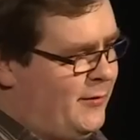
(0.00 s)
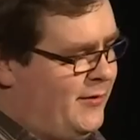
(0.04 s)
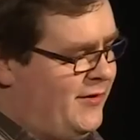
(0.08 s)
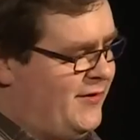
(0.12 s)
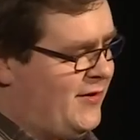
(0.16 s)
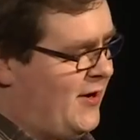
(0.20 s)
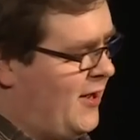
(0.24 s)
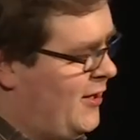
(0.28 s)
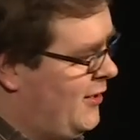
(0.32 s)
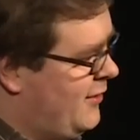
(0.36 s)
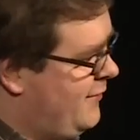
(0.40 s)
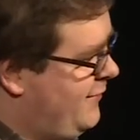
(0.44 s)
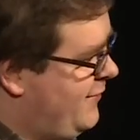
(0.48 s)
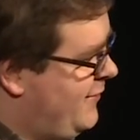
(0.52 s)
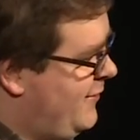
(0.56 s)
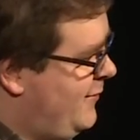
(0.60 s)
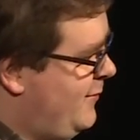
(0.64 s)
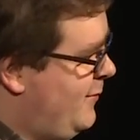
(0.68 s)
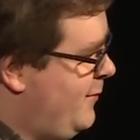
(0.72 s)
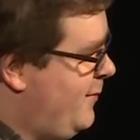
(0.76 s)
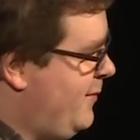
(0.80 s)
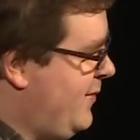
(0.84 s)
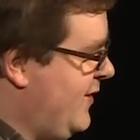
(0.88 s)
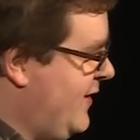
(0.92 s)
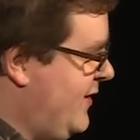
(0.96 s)
into all of
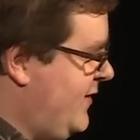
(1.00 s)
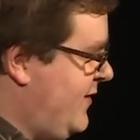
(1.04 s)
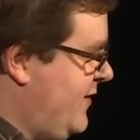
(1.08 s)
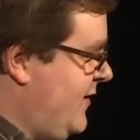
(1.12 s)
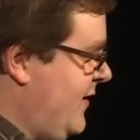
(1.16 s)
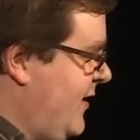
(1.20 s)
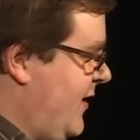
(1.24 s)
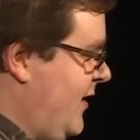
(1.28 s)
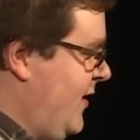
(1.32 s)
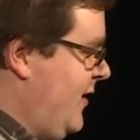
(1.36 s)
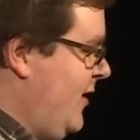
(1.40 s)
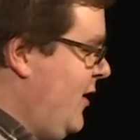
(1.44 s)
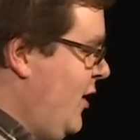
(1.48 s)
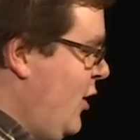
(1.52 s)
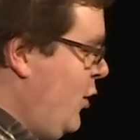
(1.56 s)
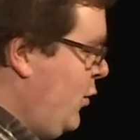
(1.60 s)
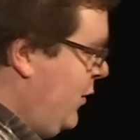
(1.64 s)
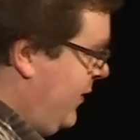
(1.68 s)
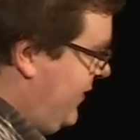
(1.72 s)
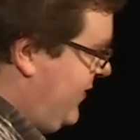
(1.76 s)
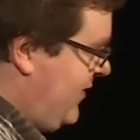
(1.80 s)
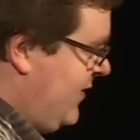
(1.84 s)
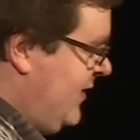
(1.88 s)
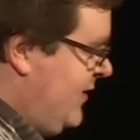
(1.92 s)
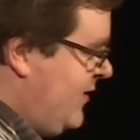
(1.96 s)
them, but uh,
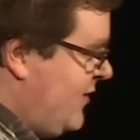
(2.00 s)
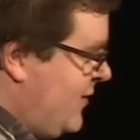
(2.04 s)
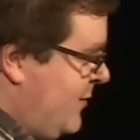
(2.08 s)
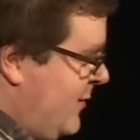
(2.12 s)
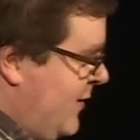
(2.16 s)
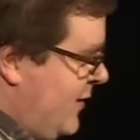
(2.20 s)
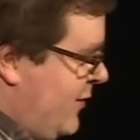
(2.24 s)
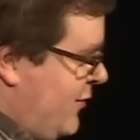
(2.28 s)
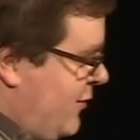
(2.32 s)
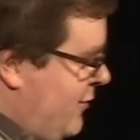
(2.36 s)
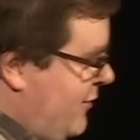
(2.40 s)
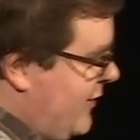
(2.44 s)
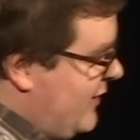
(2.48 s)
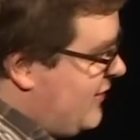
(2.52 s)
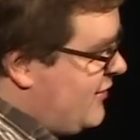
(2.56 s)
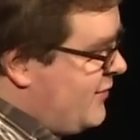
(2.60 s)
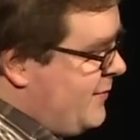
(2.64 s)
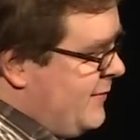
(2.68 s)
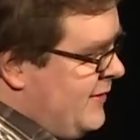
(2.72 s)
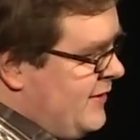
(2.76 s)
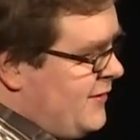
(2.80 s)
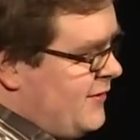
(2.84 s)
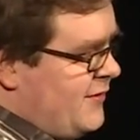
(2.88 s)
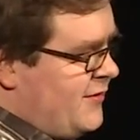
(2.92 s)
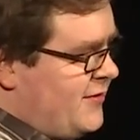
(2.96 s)
we've seen some other great
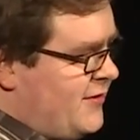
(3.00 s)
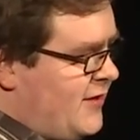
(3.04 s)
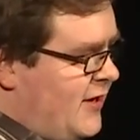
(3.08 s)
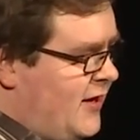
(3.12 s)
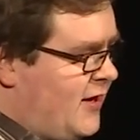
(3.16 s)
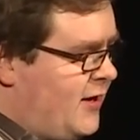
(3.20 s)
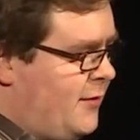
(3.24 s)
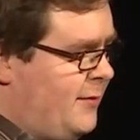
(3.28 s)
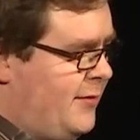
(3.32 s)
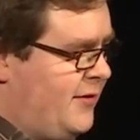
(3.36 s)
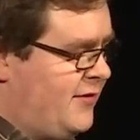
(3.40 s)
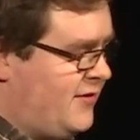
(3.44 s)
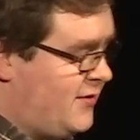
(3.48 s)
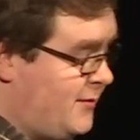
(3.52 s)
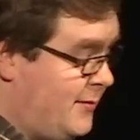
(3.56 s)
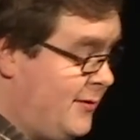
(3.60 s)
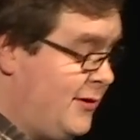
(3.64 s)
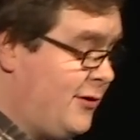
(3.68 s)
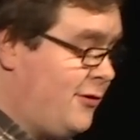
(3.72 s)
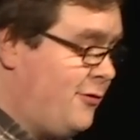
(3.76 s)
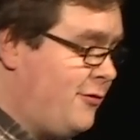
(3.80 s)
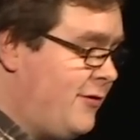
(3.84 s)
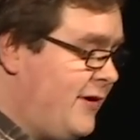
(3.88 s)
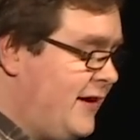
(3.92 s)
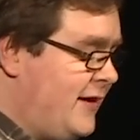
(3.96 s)
speakers talk about some of
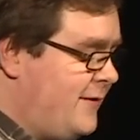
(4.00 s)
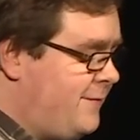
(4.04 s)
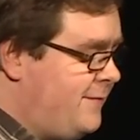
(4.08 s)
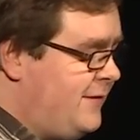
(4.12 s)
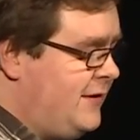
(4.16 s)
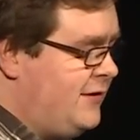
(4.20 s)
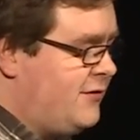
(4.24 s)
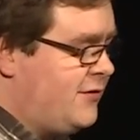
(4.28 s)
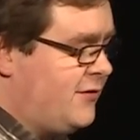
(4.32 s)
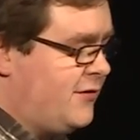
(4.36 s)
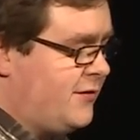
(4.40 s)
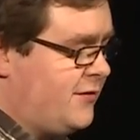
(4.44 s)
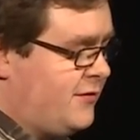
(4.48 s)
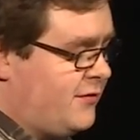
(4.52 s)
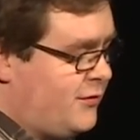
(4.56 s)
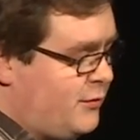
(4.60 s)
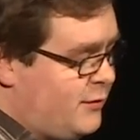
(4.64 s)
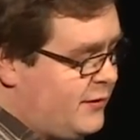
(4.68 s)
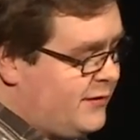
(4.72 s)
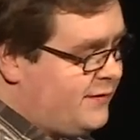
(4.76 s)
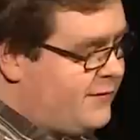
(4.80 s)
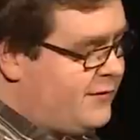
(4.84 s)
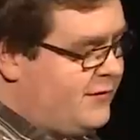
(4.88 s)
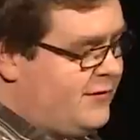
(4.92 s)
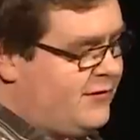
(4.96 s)
the great features of
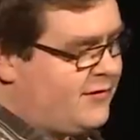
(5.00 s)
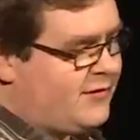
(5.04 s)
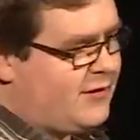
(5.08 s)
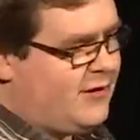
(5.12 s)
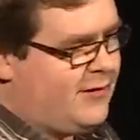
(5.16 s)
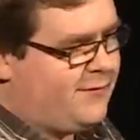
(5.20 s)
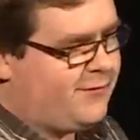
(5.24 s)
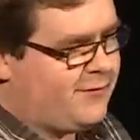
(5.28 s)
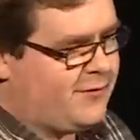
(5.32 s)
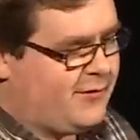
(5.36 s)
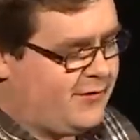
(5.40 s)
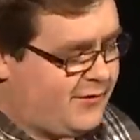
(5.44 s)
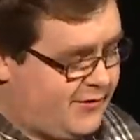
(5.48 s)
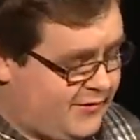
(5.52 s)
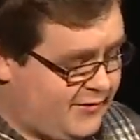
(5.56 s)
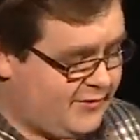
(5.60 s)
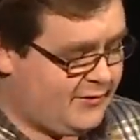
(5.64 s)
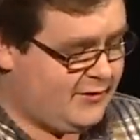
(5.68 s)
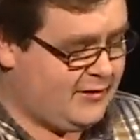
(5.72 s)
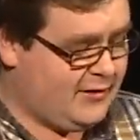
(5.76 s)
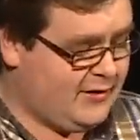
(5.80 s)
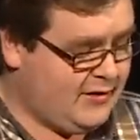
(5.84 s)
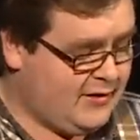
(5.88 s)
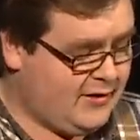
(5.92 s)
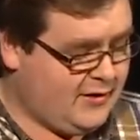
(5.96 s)
Swift in this conference.
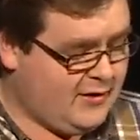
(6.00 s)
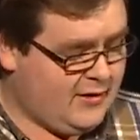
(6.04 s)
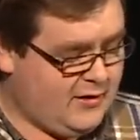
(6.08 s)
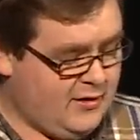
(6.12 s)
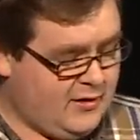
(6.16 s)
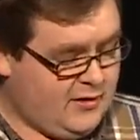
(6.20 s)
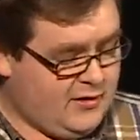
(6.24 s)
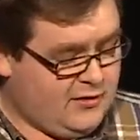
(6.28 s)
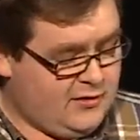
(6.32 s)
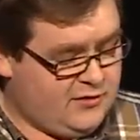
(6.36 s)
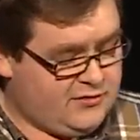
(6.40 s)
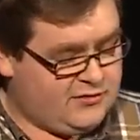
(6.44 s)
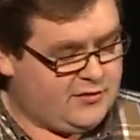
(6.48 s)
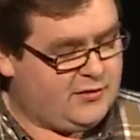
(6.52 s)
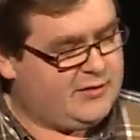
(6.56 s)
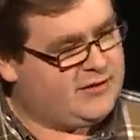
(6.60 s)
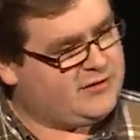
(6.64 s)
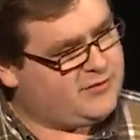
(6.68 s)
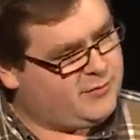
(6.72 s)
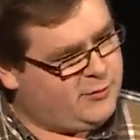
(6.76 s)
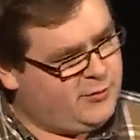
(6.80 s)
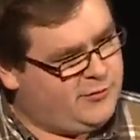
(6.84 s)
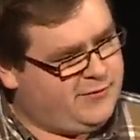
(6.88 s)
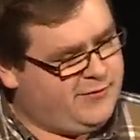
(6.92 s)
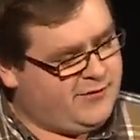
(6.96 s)
So let's move